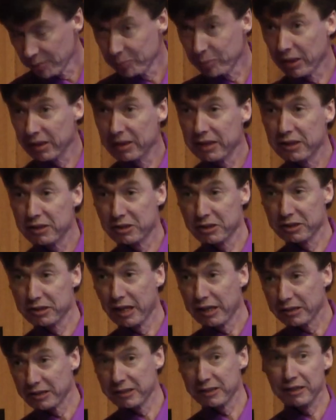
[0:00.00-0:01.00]
but it's
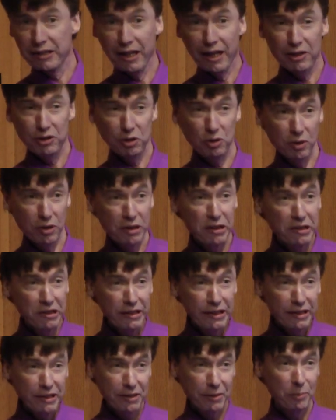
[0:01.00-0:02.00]
nice to actually
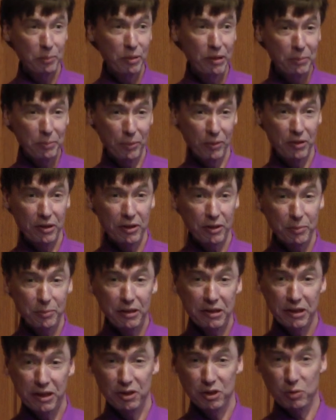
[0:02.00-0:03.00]
see some people here
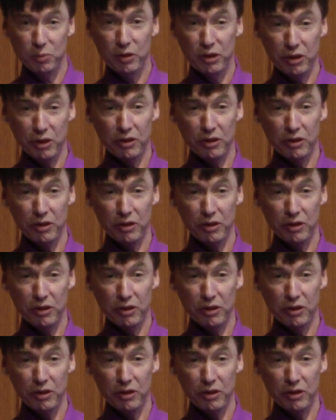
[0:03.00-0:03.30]
because we